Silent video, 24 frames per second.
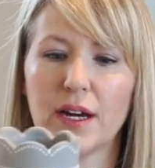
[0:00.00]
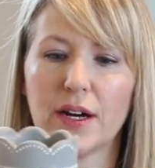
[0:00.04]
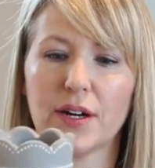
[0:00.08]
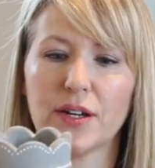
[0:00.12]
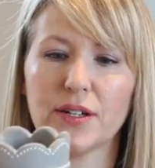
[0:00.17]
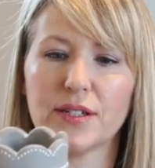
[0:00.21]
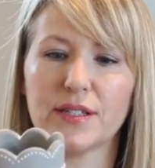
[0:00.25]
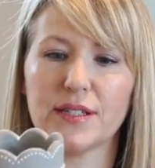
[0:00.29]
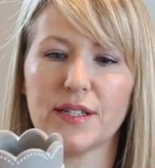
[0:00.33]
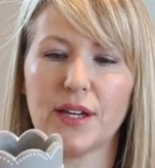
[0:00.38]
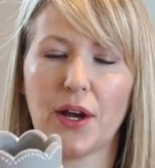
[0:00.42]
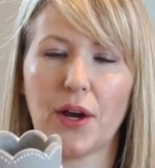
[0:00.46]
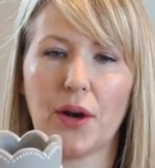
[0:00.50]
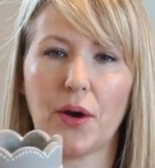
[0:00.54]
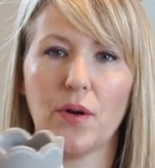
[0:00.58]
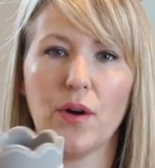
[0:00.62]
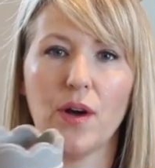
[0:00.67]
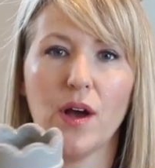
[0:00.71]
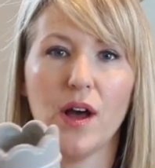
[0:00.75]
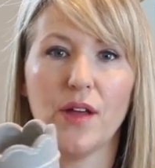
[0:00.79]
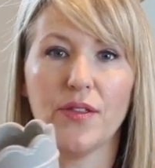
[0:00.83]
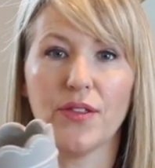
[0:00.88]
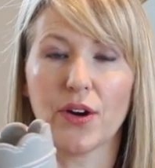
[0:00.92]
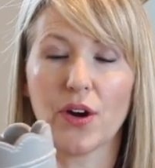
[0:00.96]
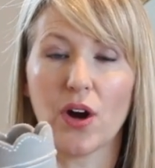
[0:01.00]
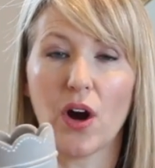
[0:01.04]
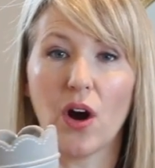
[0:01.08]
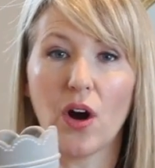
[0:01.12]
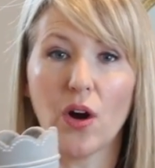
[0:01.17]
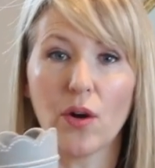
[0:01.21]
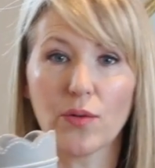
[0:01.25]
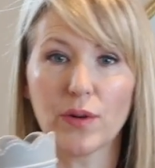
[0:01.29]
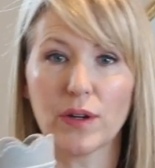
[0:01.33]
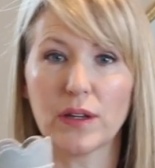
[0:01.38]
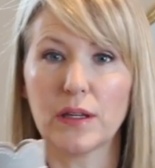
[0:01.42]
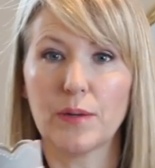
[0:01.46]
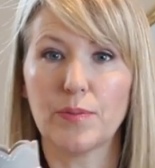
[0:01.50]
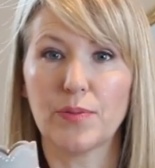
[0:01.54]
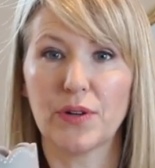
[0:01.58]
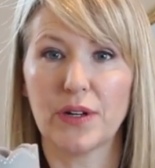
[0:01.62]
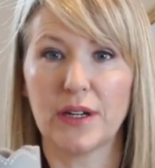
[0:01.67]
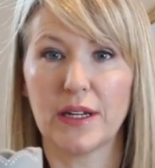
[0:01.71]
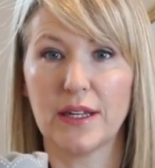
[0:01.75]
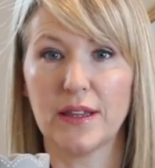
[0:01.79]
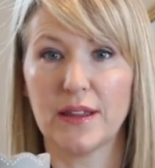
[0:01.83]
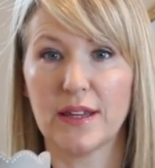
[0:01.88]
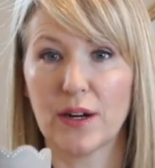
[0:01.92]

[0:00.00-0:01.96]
there. So they're all really pretty.